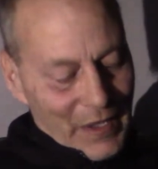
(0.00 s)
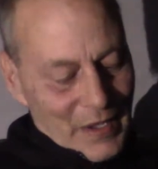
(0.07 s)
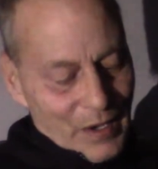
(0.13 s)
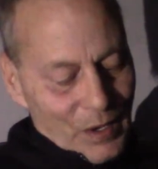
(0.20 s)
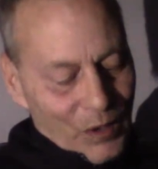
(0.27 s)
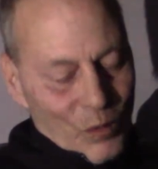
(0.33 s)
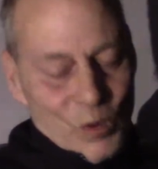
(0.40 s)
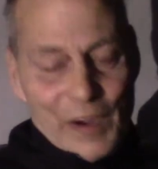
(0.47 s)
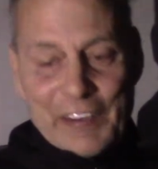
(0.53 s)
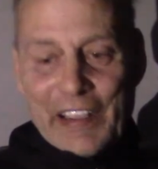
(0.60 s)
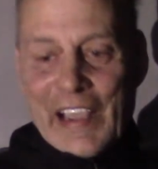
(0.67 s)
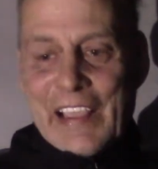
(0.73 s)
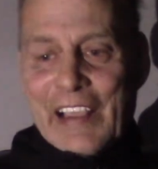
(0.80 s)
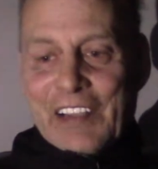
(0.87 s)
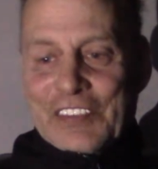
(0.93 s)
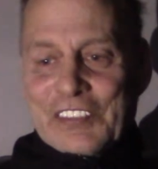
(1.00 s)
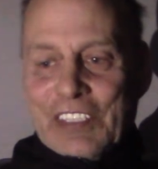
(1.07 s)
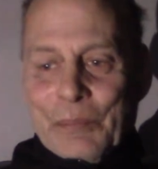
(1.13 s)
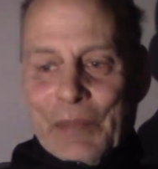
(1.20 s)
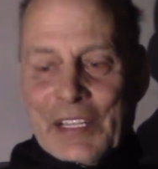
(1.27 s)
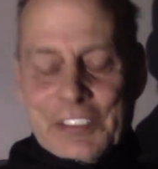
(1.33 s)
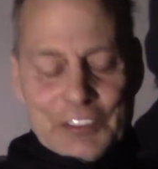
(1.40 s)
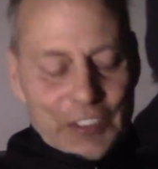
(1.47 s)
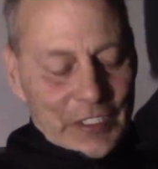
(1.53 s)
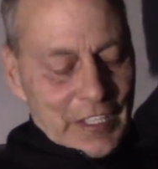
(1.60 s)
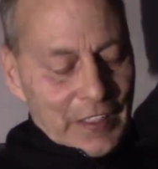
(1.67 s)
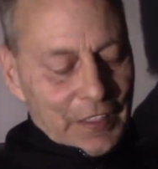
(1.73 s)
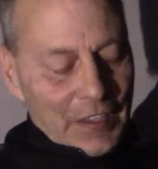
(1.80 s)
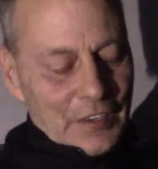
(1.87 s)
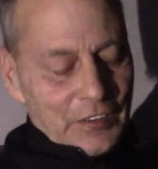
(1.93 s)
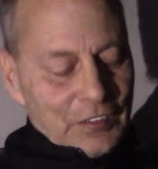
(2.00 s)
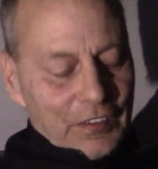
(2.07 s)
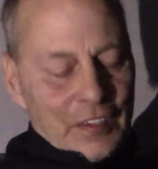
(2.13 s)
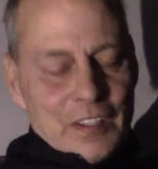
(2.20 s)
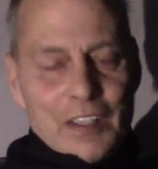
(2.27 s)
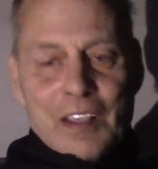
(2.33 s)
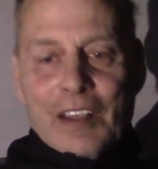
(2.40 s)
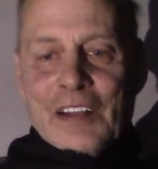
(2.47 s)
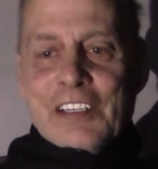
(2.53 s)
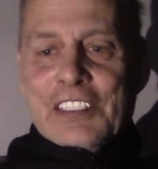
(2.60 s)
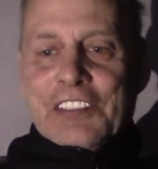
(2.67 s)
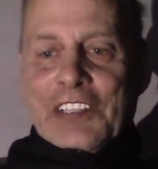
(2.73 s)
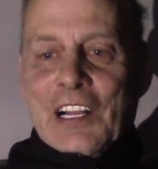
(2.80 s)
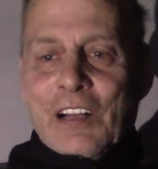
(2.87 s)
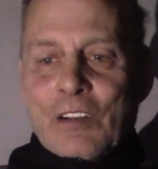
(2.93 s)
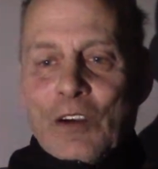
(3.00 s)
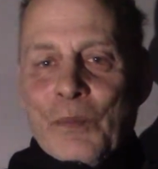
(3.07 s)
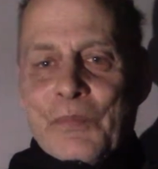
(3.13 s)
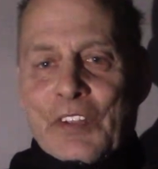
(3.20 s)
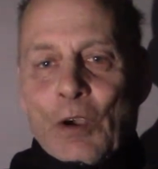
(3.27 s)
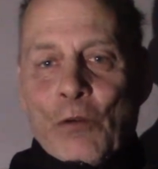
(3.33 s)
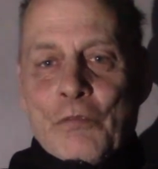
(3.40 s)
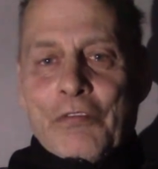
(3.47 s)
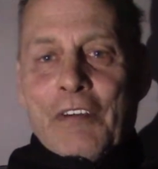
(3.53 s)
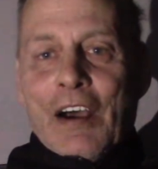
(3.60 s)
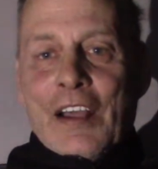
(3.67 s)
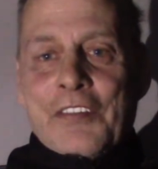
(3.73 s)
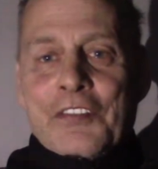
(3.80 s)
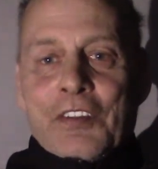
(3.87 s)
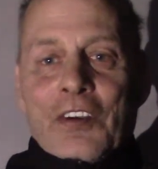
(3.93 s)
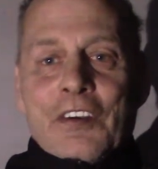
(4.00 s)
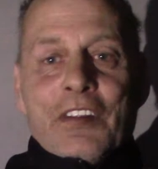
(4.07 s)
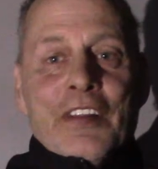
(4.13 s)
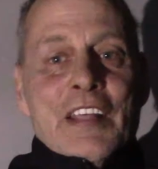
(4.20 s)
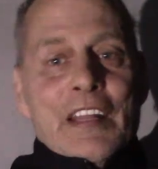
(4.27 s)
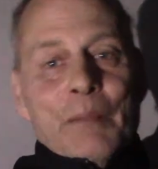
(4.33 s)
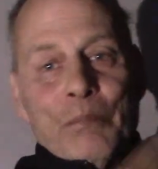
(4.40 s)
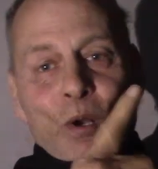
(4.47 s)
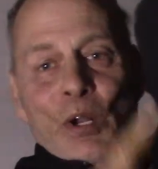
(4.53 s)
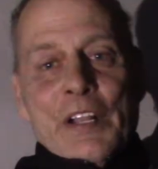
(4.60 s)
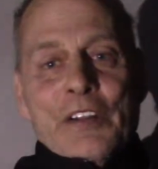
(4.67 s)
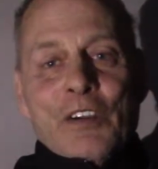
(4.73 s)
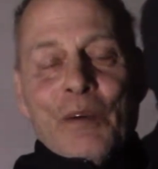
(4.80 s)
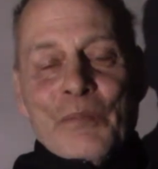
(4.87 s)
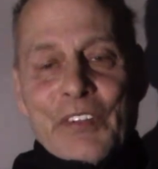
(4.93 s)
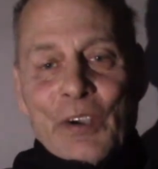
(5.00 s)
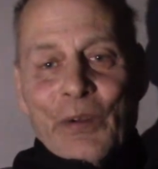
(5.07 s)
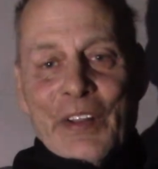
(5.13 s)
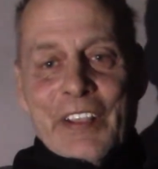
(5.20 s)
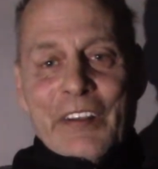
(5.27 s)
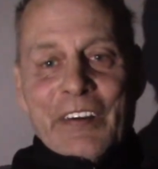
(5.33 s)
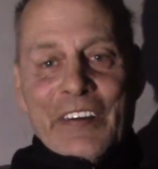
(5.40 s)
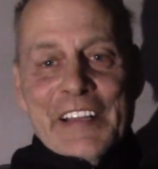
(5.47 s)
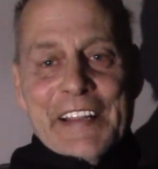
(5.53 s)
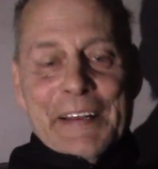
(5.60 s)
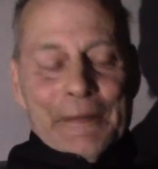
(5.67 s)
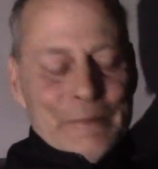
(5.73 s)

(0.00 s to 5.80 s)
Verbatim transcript: Uh, one guy actually mentioned he thinks the shell comes out faster than the bullet comes out the other end.